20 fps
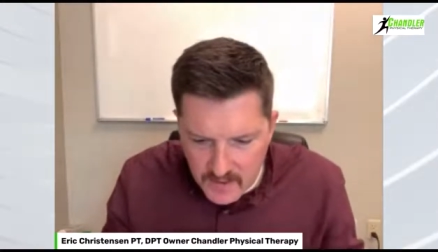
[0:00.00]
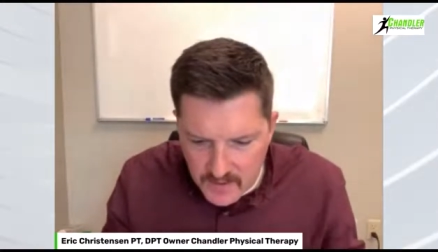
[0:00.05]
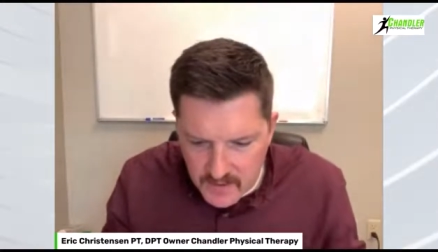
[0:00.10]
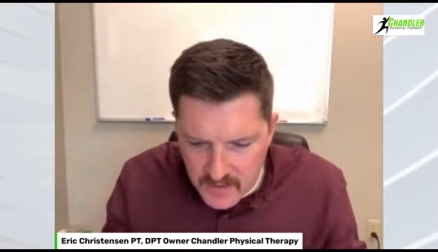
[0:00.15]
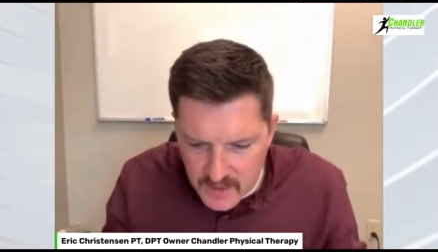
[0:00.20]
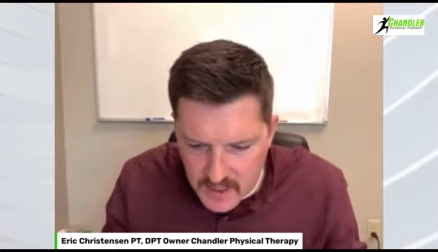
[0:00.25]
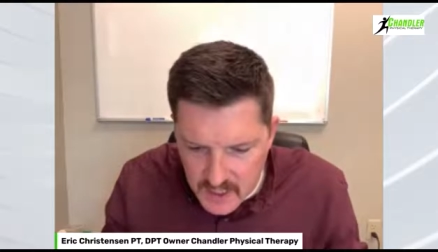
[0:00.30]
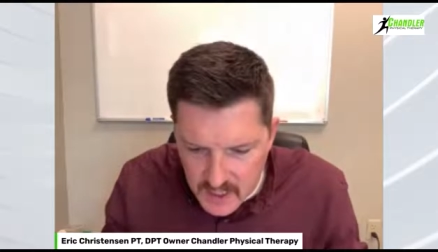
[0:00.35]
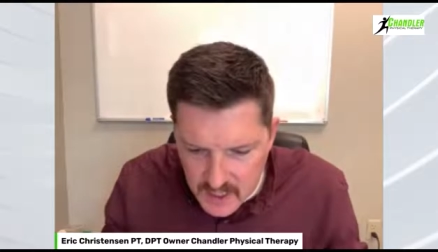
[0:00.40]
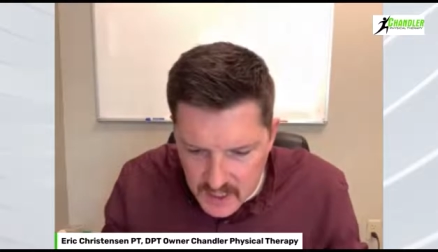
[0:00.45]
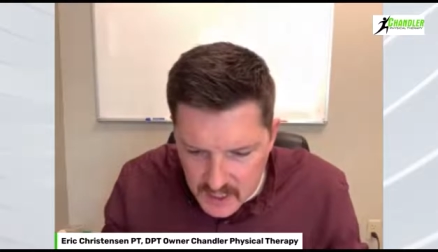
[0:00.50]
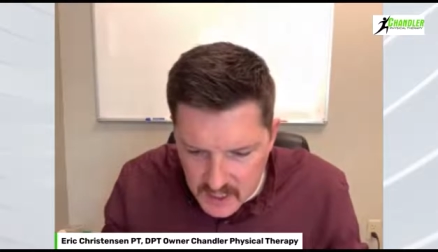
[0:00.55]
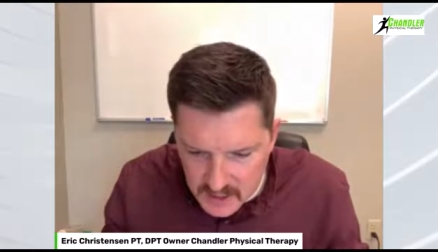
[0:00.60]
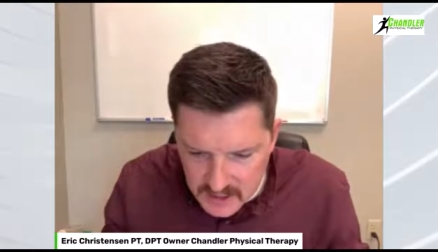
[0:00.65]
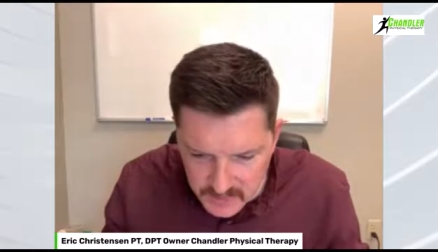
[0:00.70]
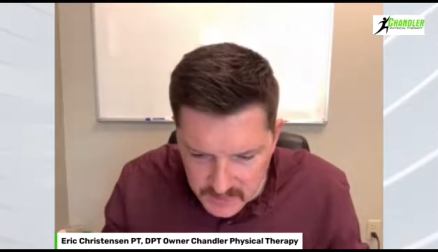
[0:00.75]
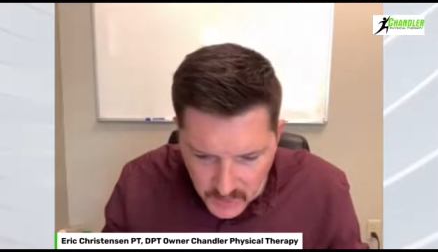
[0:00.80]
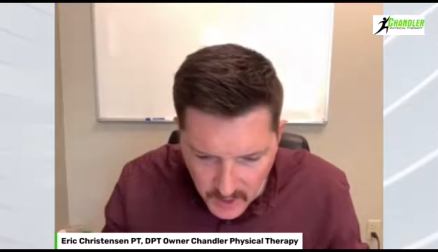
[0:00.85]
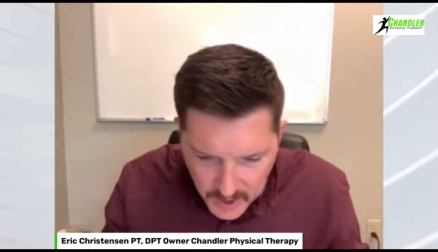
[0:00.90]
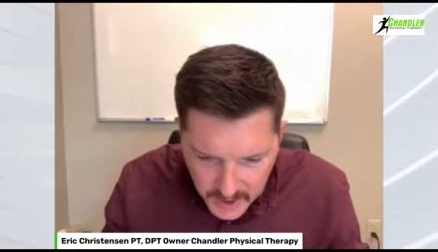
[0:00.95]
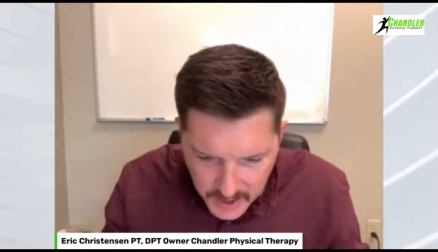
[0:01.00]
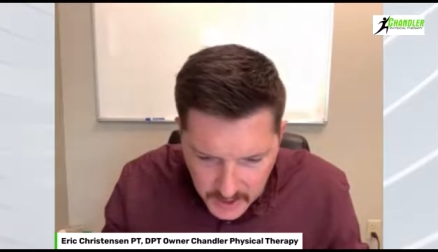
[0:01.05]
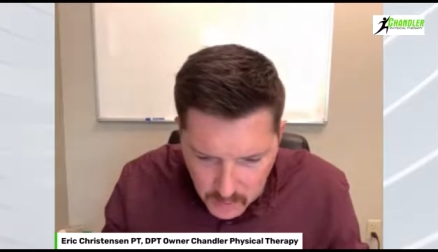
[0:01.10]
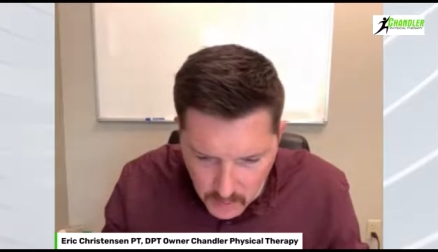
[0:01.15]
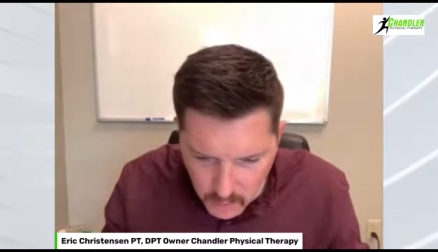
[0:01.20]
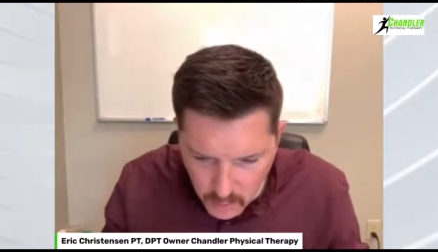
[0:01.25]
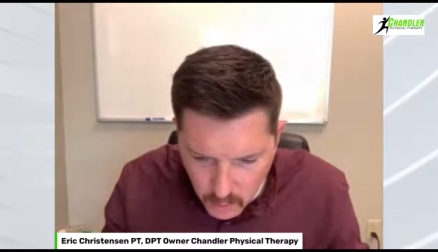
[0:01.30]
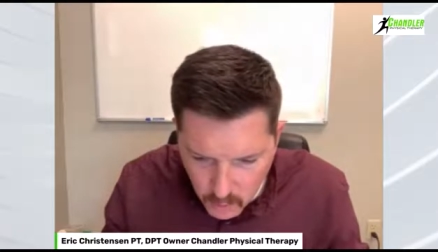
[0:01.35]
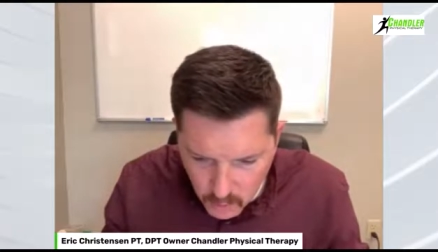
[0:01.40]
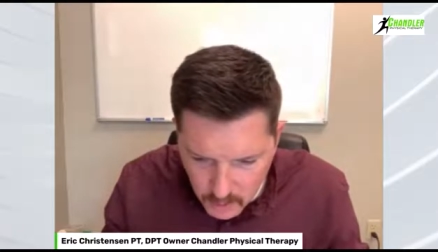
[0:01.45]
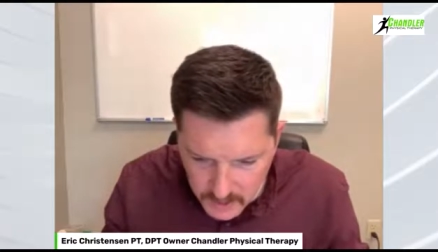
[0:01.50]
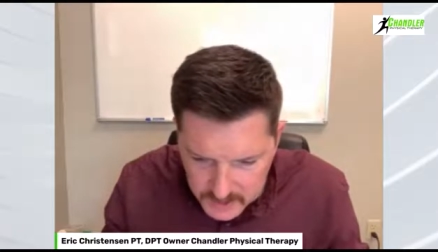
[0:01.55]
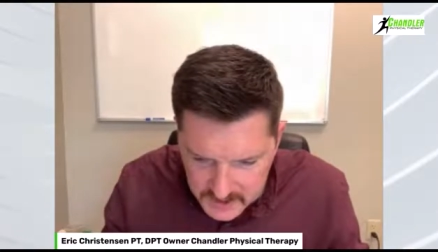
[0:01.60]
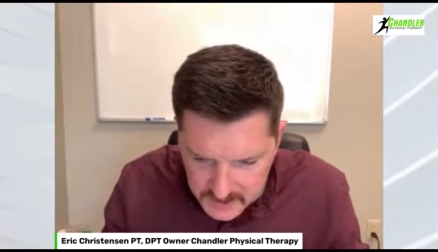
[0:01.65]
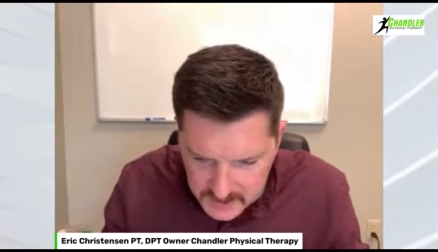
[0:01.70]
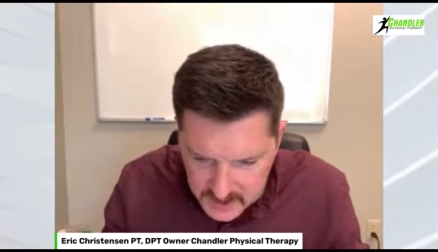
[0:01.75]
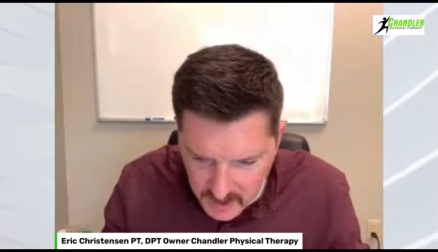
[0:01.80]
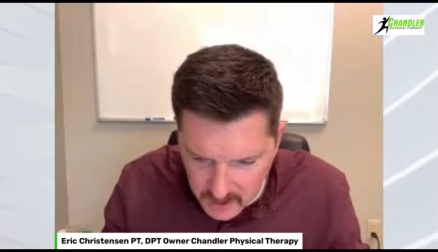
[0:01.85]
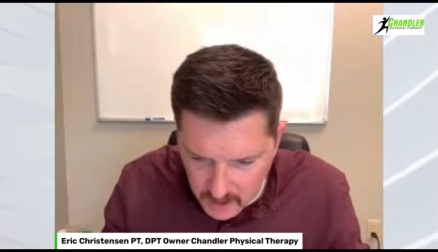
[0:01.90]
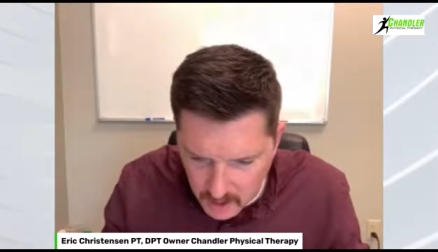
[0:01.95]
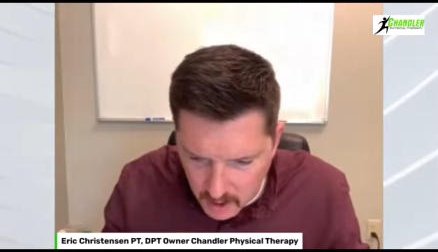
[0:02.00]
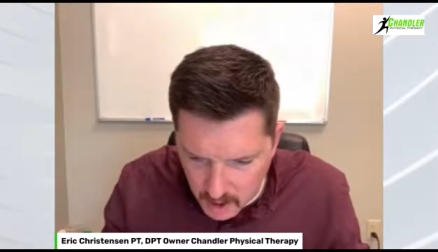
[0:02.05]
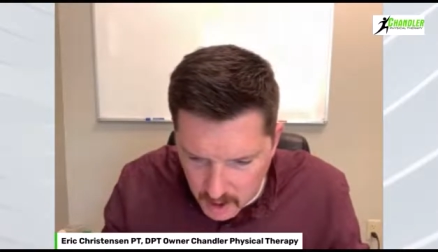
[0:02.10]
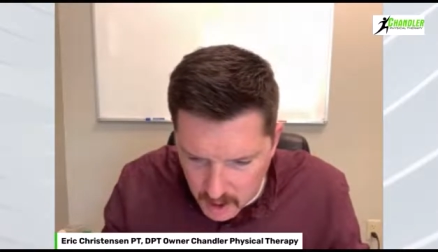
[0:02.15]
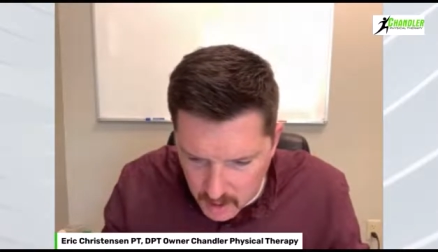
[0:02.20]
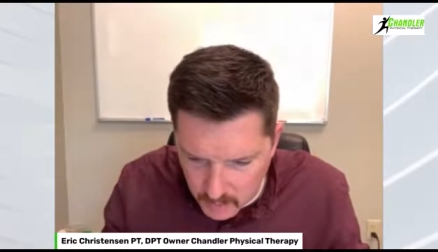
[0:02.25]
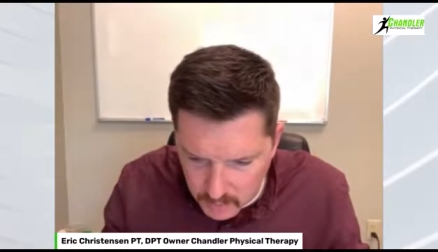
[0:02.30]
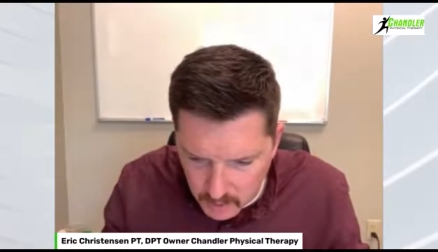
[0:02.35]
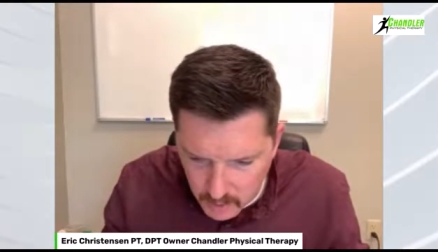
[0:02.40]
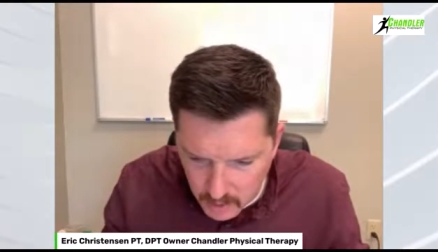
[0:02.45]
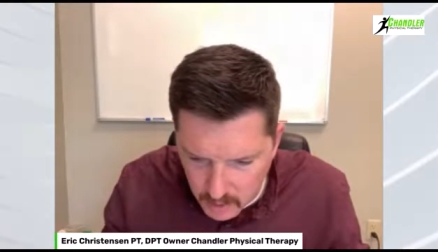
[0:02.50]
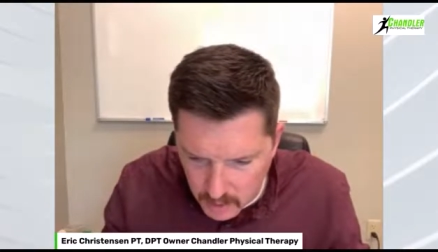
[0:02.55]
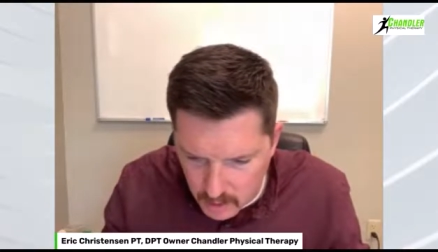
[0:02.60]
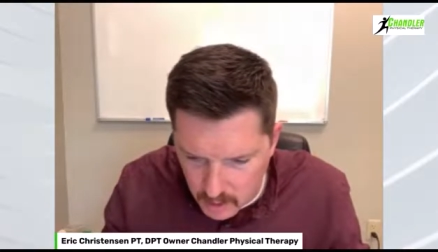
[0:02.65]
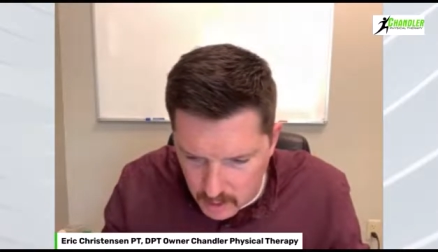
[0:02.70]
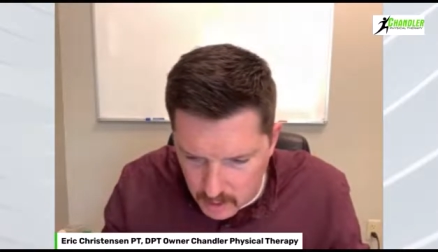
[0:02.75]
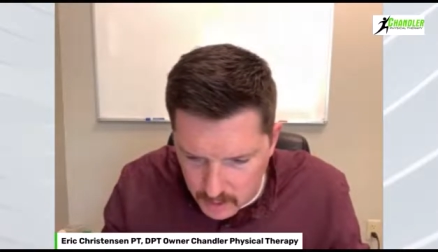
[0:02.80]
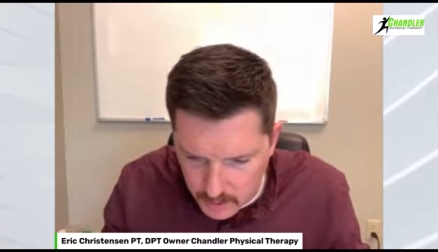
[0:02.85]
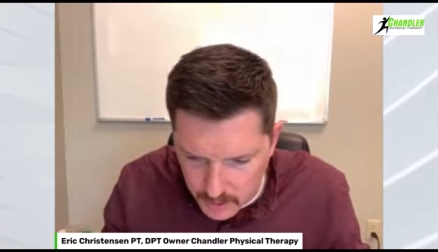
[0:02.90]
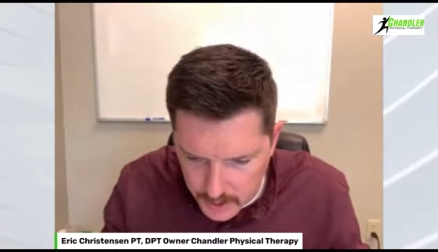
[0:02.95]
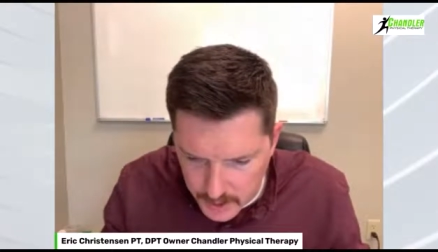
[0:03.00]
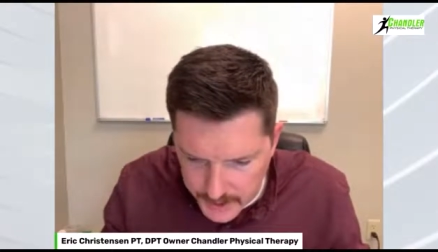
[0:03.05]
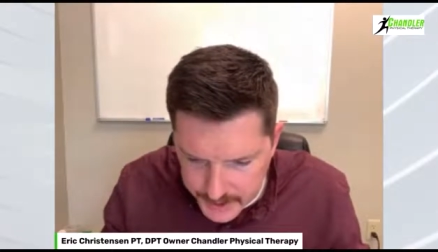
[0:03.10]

the spinal cord is this kind of oblong,